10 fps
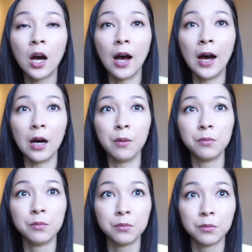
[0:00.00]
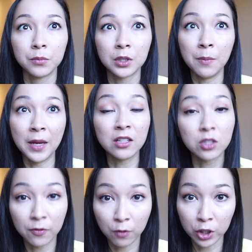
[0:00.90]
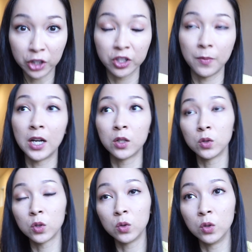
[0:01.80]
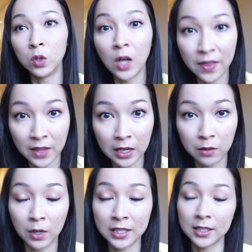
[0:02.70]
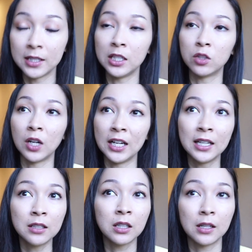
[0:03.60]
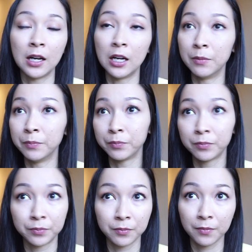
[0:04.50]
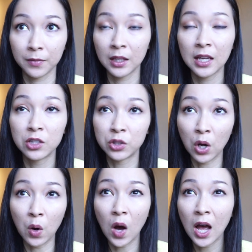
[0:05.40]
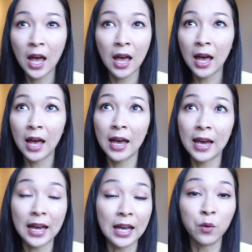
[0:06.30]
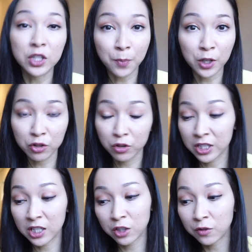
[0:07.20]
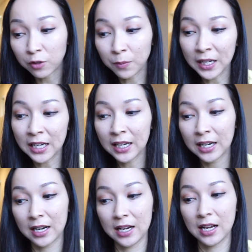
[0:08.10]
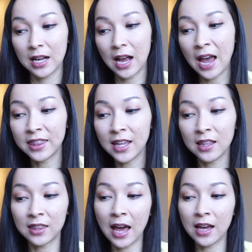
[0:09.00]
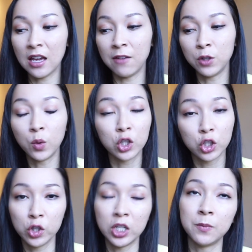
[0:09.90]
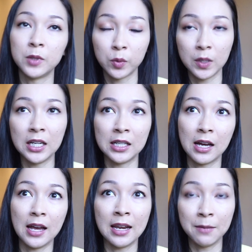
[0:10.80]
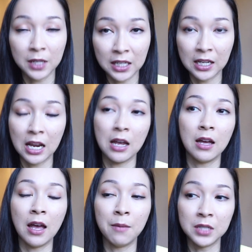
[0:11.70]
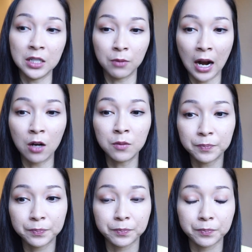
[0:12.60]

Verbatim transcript: um, commit to four years of medical school and then residency training. Um, so it was a personal decision for me. I think that if you are choosing between NP and MD route,